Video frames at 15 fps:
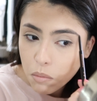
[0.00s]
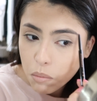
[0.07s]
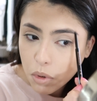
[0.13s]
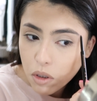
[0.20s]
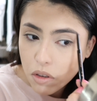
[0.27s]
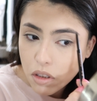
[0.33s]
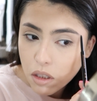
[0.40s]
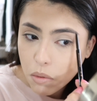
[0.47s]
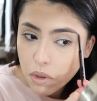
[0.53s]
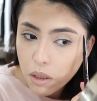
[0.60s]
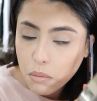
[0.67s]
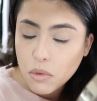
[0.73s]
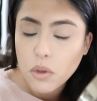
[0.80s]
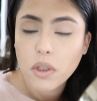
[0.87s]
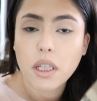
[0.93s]
But you see what
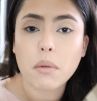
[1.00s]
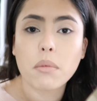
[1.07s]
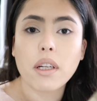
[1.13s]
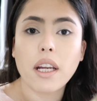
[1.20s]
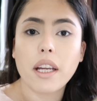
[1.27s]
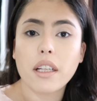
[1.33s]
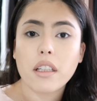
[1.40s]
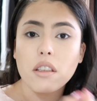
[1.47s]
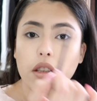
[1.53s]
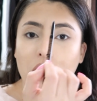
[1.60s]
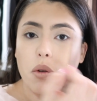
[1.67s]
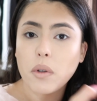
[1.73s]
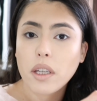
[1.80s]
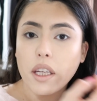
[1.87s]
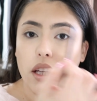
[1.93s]
I'm doing? I'm kind of
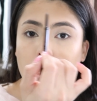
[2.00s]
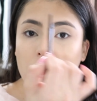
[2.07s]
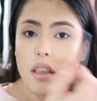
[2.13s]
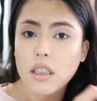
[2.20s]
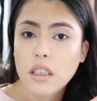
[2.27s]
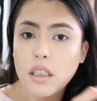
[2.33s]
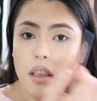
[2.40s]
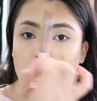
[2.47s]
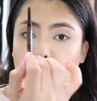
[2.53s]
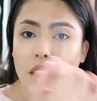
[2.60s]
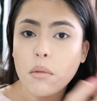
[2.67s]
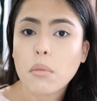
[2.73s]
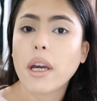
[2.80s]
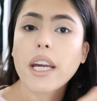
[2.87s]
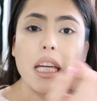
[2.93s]
going
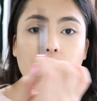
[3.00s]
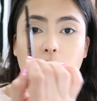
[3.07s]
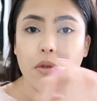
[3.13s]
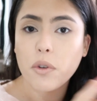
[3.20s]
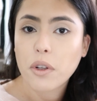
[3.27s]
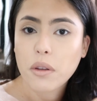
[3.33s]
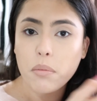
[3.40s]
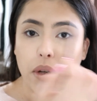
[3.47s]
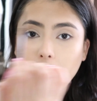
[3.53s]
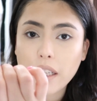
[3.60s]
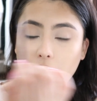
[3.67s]
back and forth,